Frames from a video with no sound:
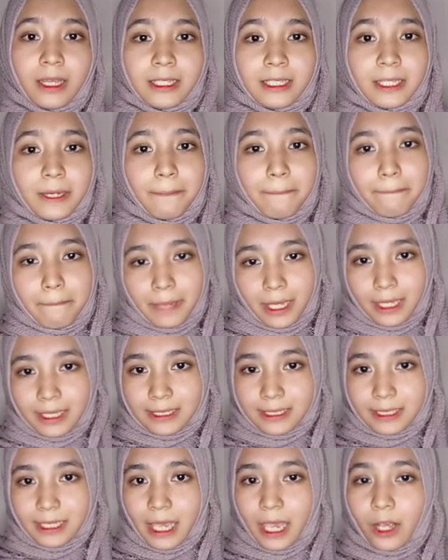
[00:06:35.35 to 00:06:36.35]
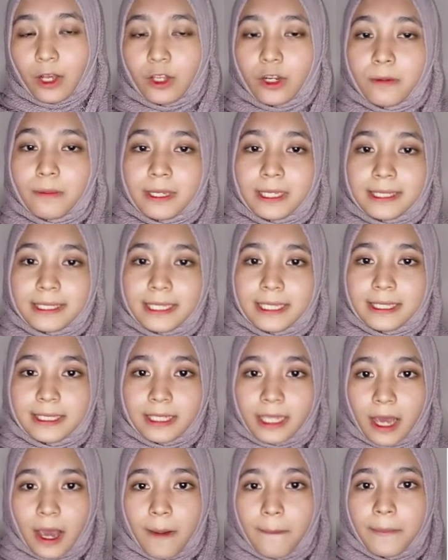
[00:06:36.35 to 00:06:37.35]
The mixed economic
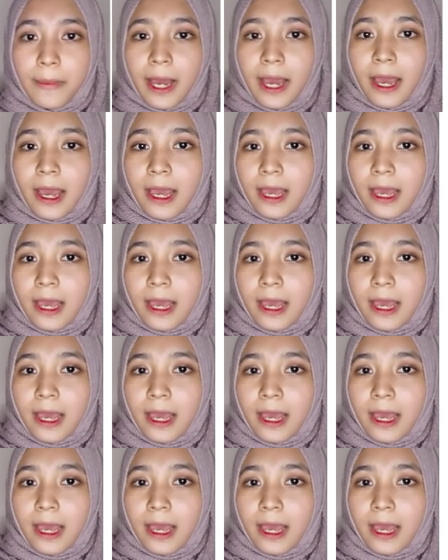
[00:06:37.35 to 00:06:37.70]
system